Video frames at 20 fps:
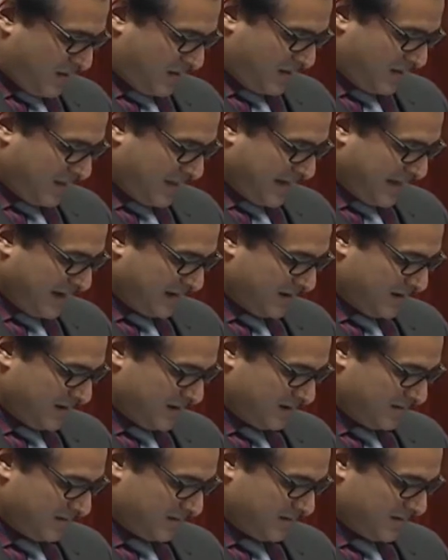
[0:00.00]

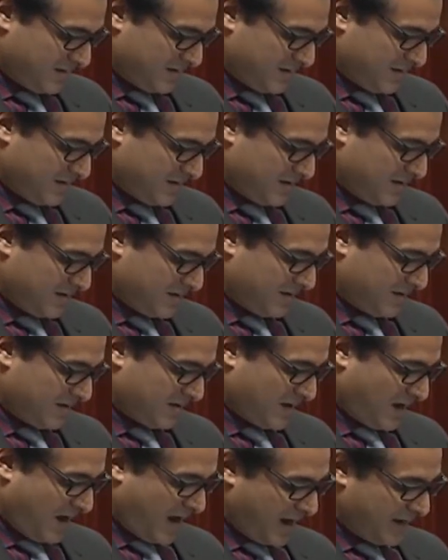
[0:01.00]
that
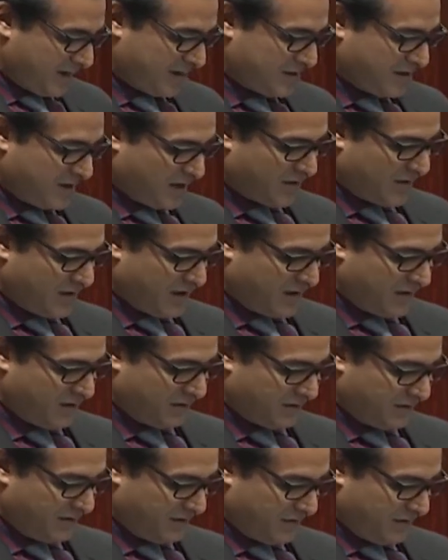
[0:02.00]
the highest degree
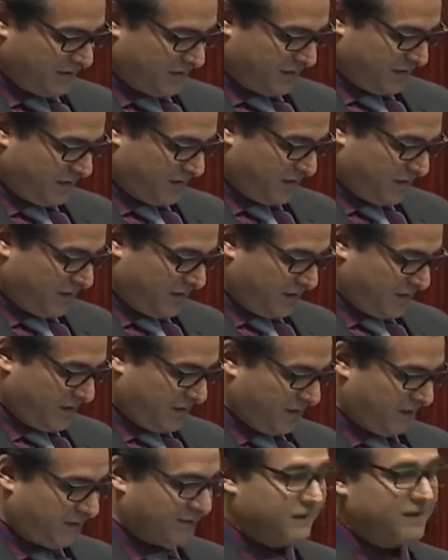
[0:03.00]
of
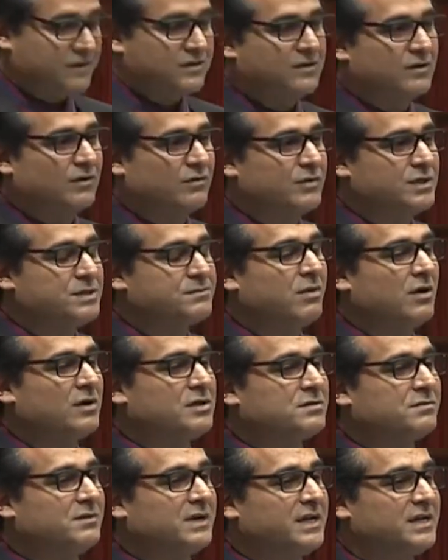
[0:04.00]
fiscal
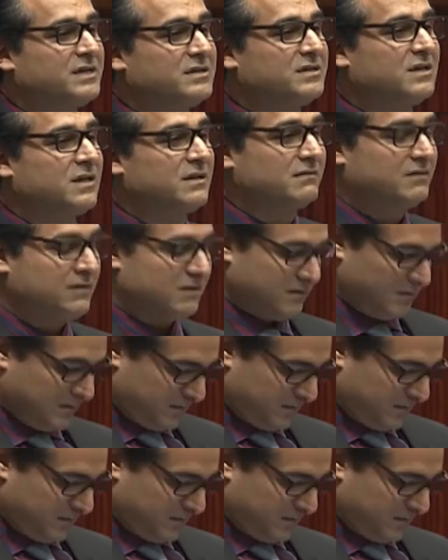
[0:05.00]
responsibility is delivered.